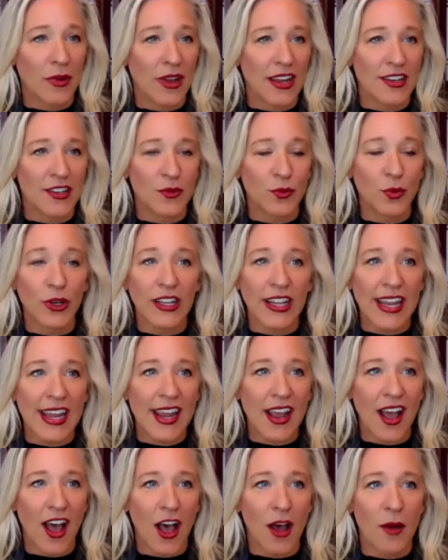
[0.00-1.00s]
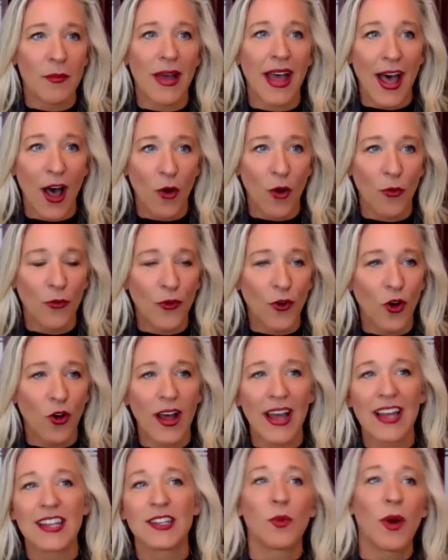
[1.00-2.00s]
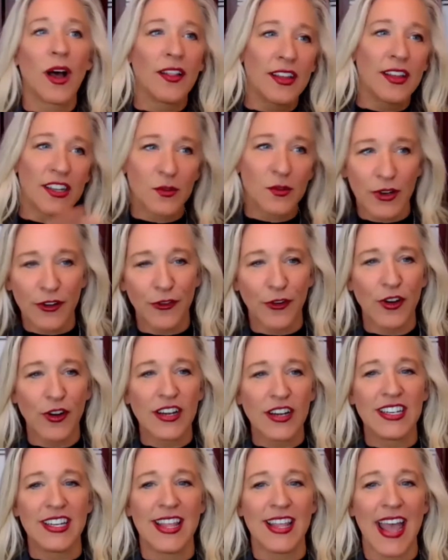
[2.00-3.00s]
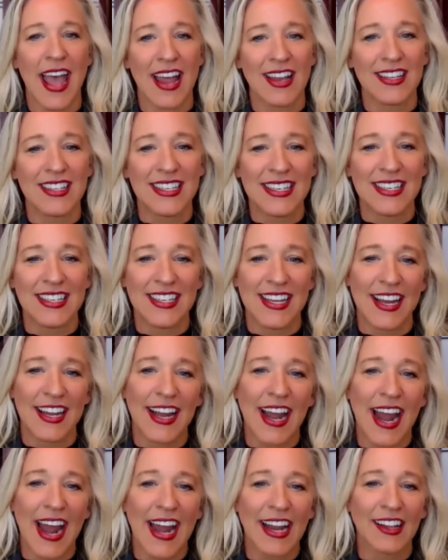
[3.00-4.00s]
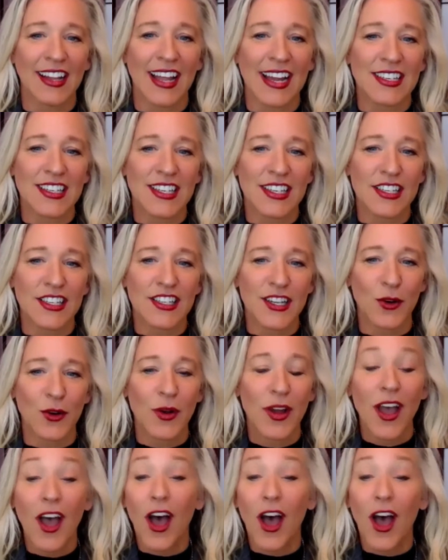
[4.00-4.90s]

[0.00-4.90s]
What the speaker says: is really helpful, as well as referring to the NCCN guidelines. And so,